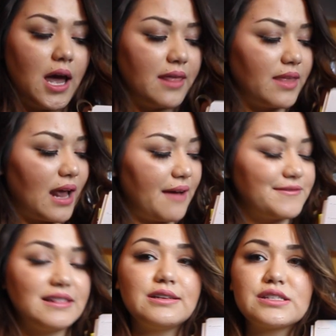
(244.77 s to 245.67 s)
and then I
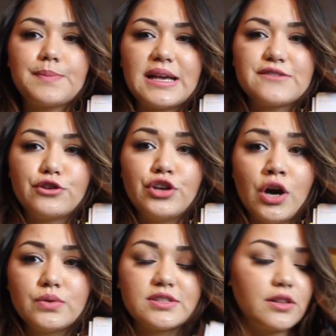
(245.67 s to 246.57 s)
have a little space for
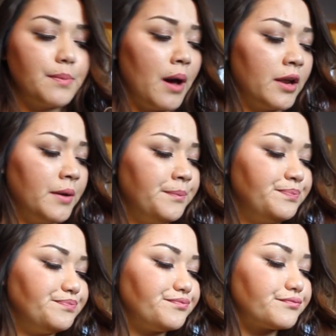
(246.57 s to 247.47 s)
notes on the bottom.
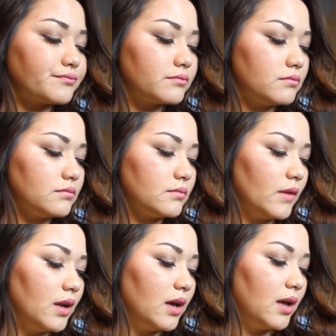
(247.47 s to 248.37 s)

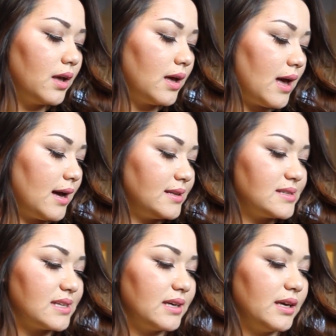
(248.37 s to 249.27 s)
And